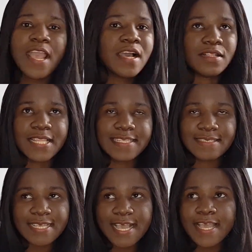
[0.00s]
Let's
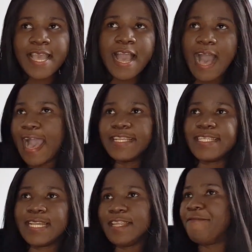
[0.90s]
say I
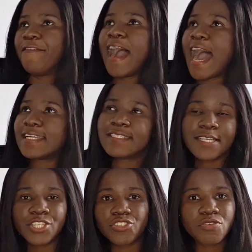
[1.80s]
delivered. It
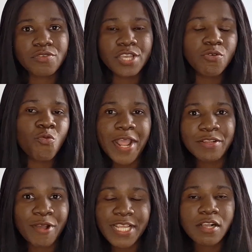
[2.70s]
should,
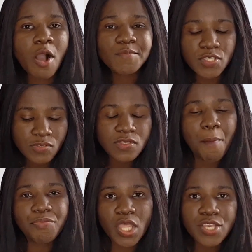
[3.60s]
when it comes to
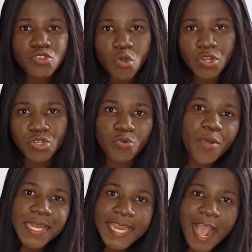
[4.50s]
something you're
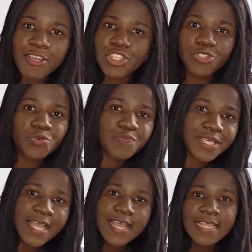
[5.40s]
doing now, it should be
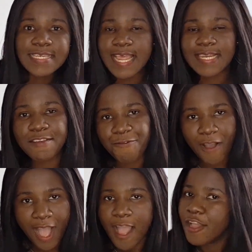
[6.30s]
deliver.
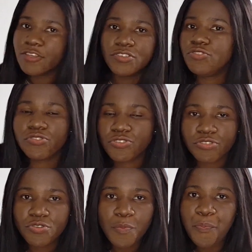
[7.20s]
You
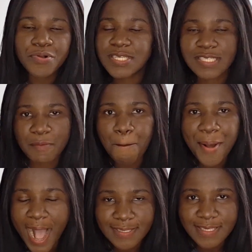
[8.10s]
shouldn't put it in
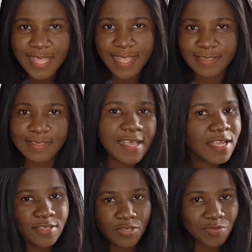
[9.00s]
past tense.
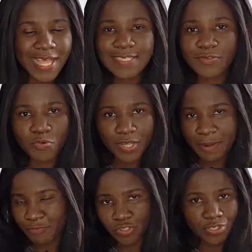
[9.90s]
So that's what
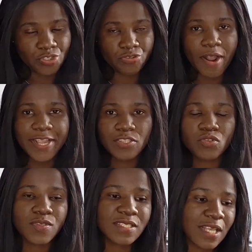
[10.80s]
I'm just trying to
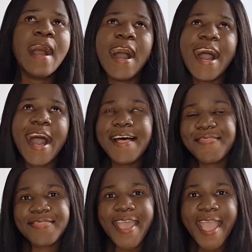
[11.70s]
say. And
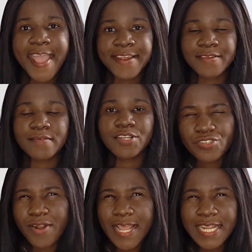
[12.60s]
then
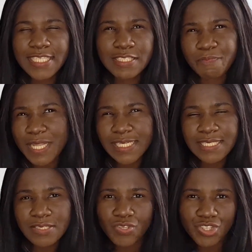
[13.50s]
try and explain it in
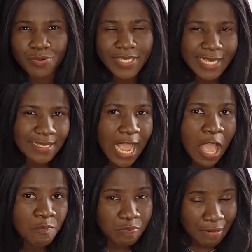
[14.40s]
such a way that the
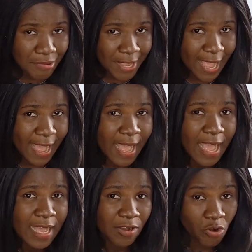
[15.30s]
employer
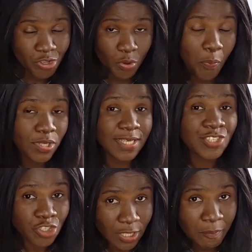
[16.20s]
or your
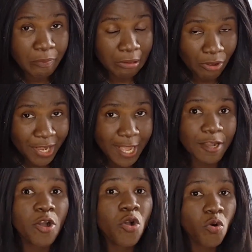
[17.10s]
potential employer
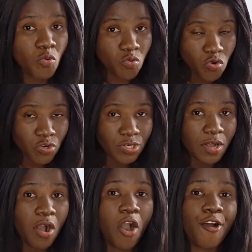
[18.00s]
would
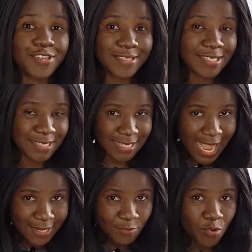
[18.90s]

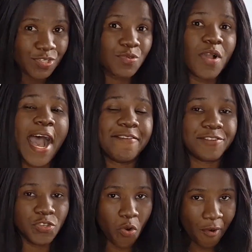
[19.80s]
understand what you have
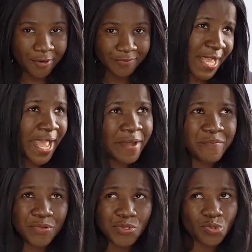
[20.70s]
done, able
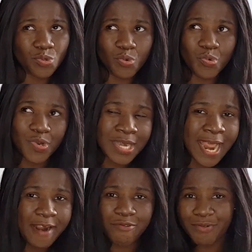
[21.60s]
to
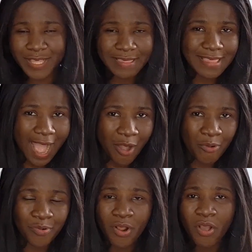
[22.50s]
narrow it down,
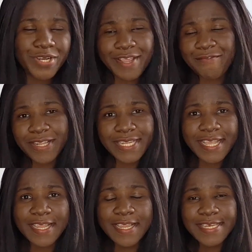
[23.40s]
whatever they
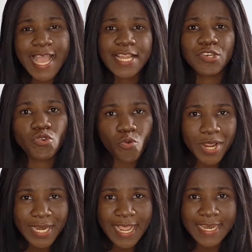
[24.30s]
are
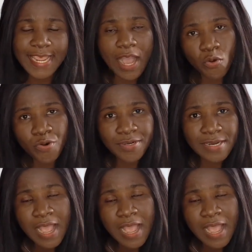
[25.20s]
doing in their own